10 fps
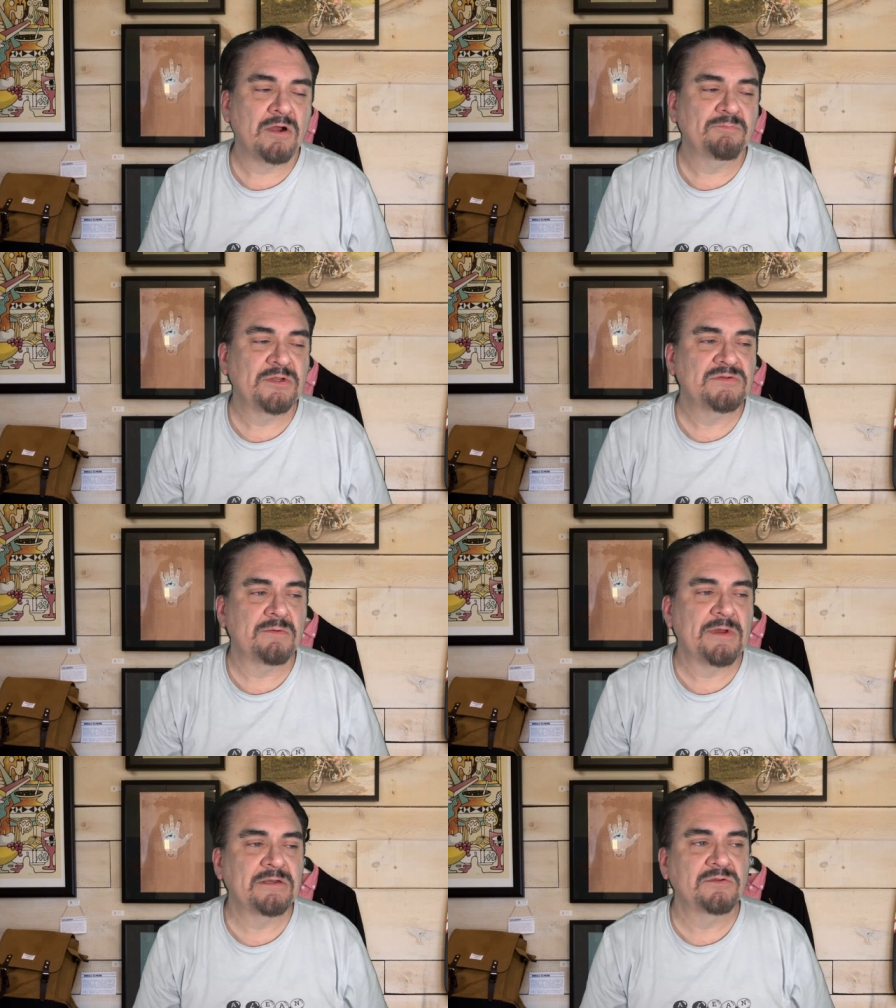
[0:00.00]
heart, but
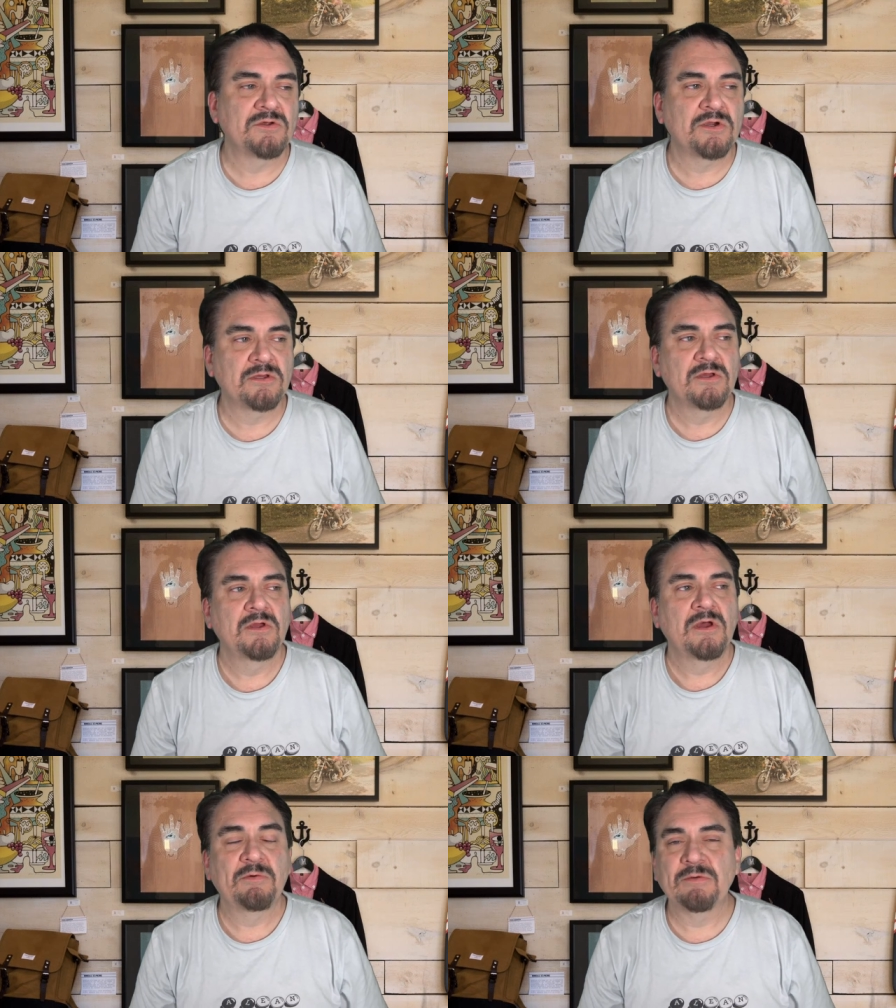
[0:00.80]
I didn't look.
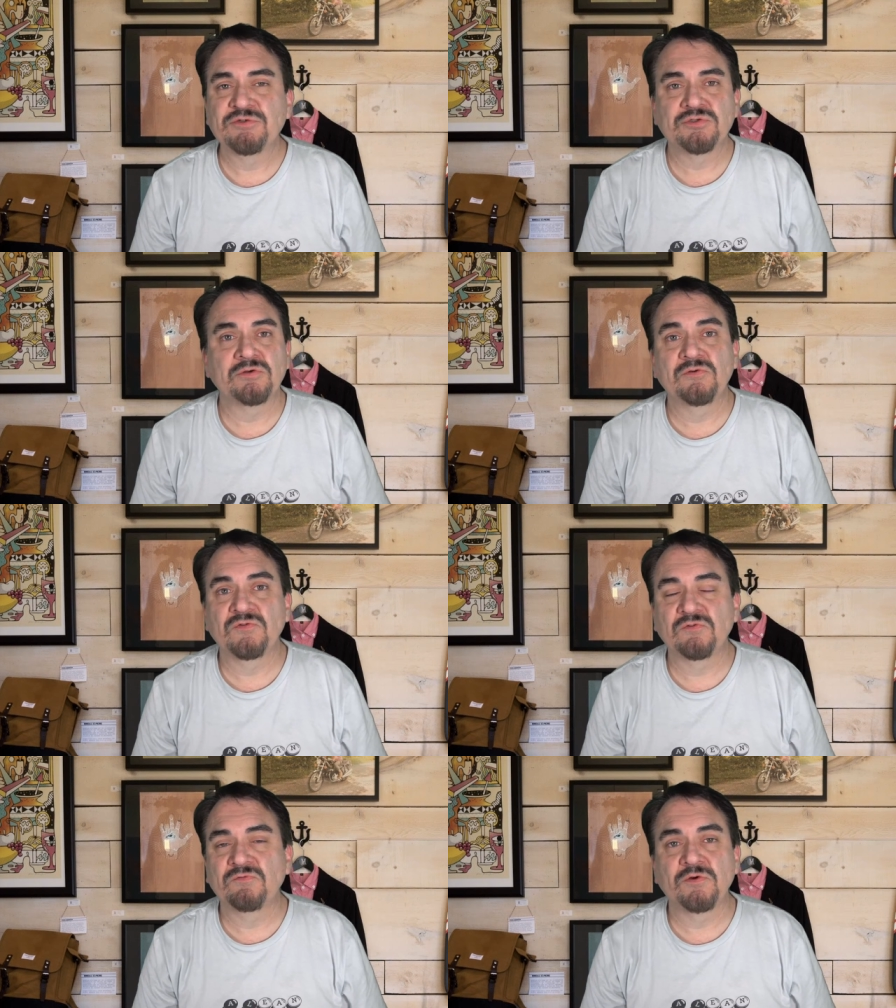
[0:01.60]
But I'm sure
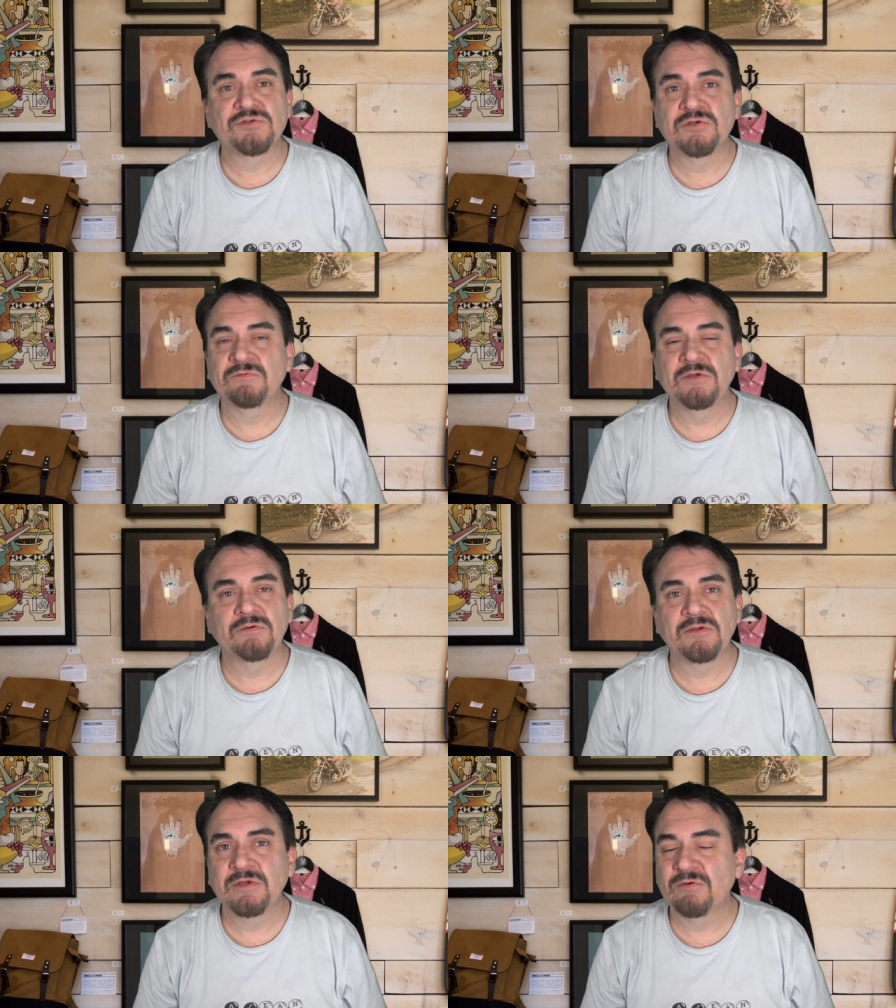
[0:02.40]
there's a version of it you
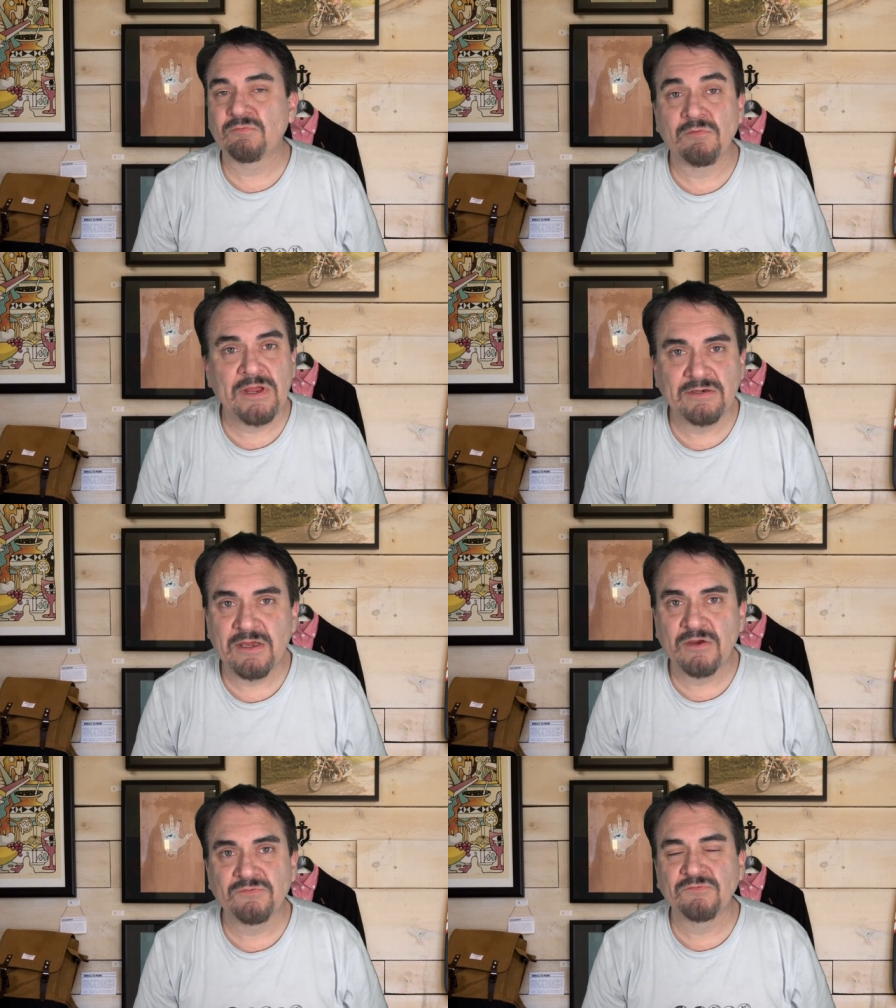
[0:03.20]
can get right
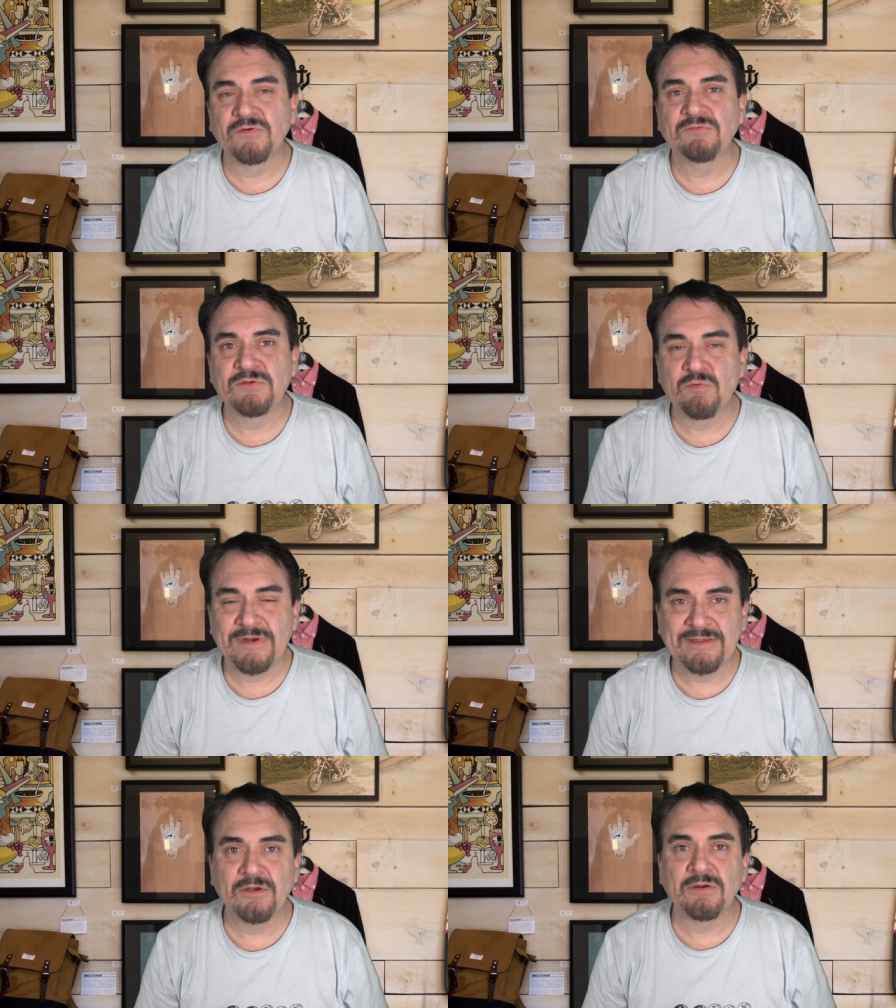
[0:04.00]
now for free if you
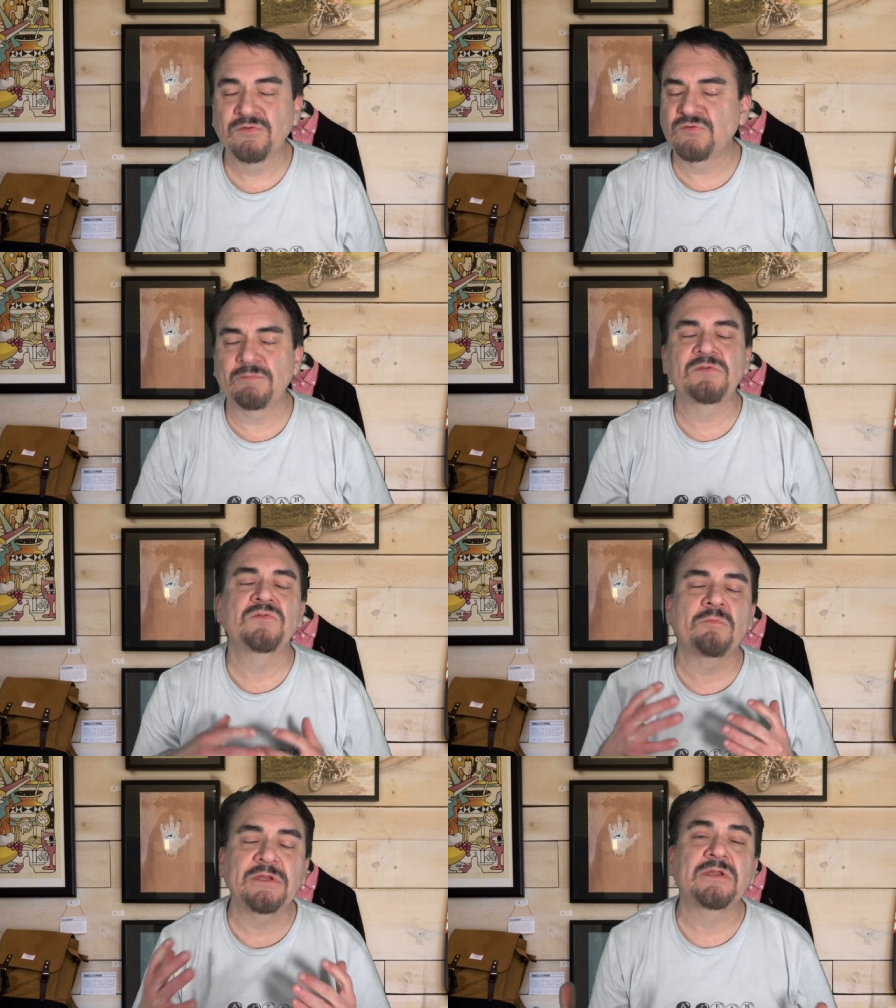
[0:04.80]
want to hear it. It's something
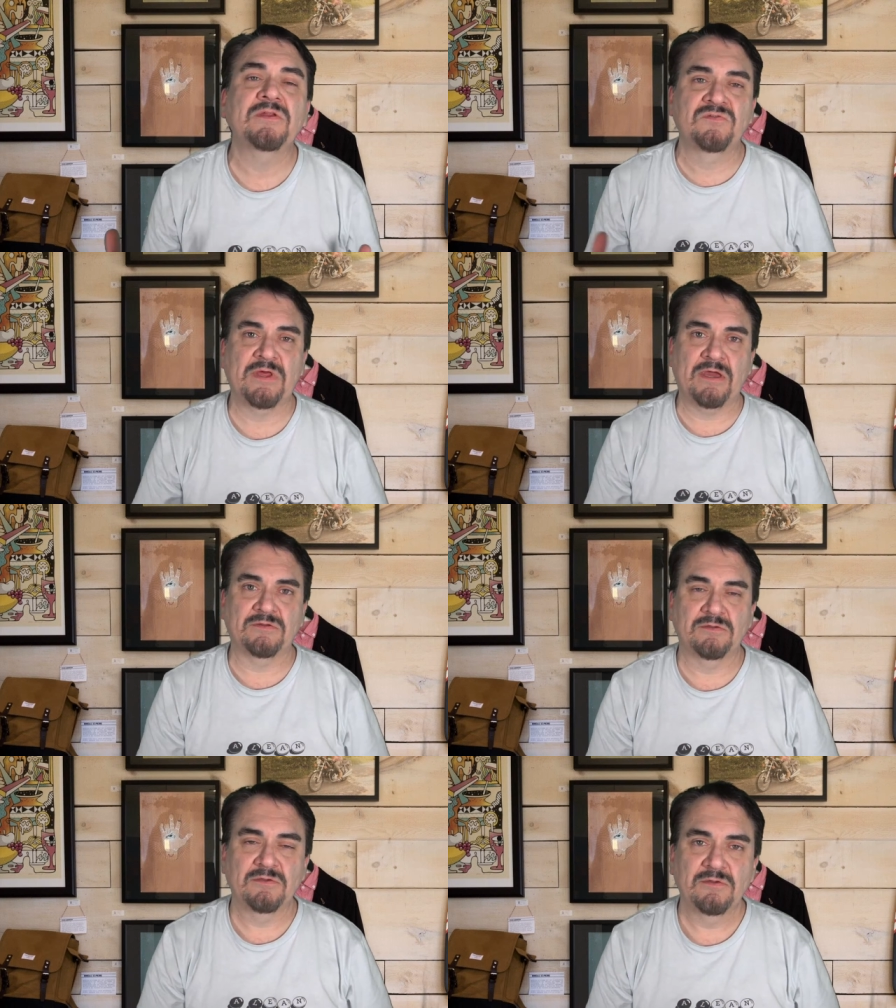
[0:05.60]
nobody needs that.